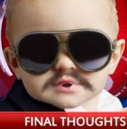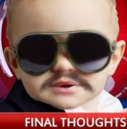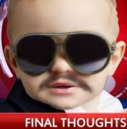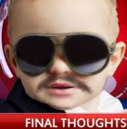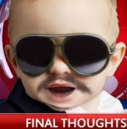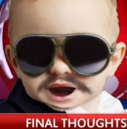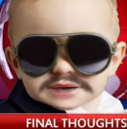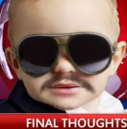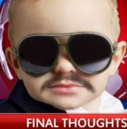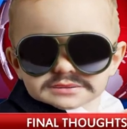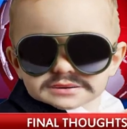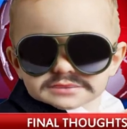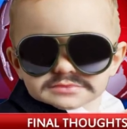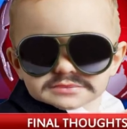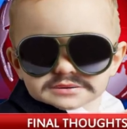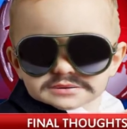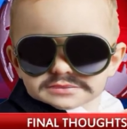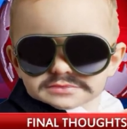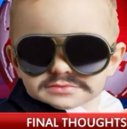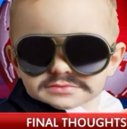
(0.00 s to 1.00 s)
fuck?
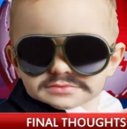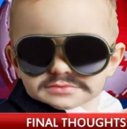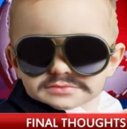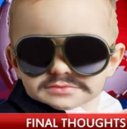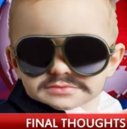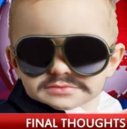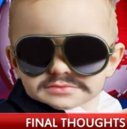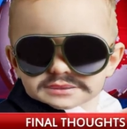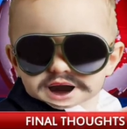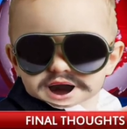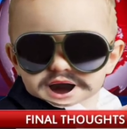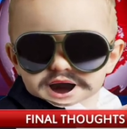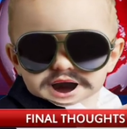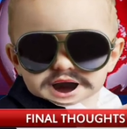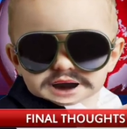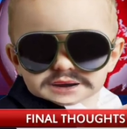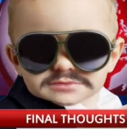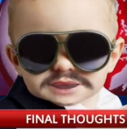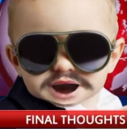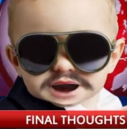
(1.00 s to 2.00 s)

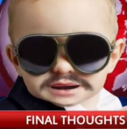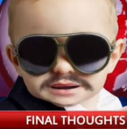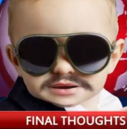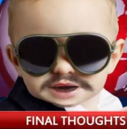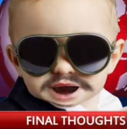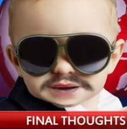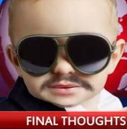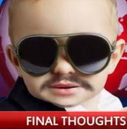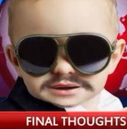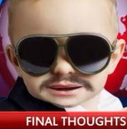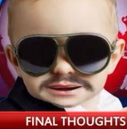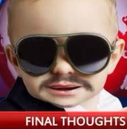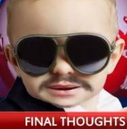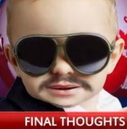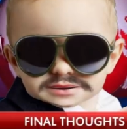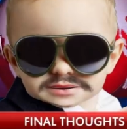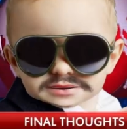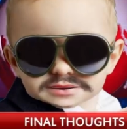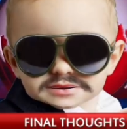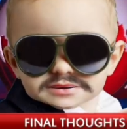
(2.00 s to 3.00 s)
Uh, most of the
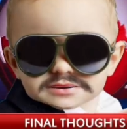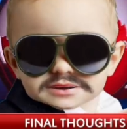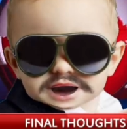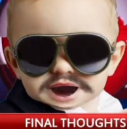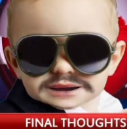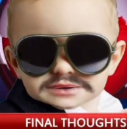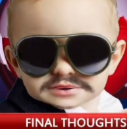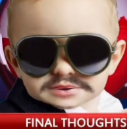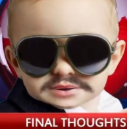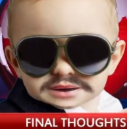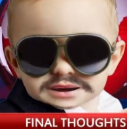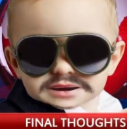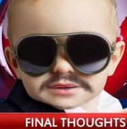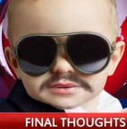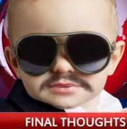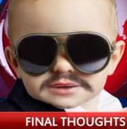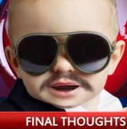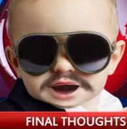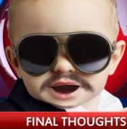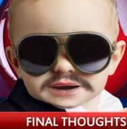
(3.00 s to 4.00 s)
these guys
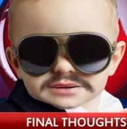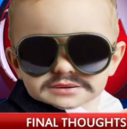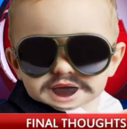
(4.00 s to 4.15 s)
are, are,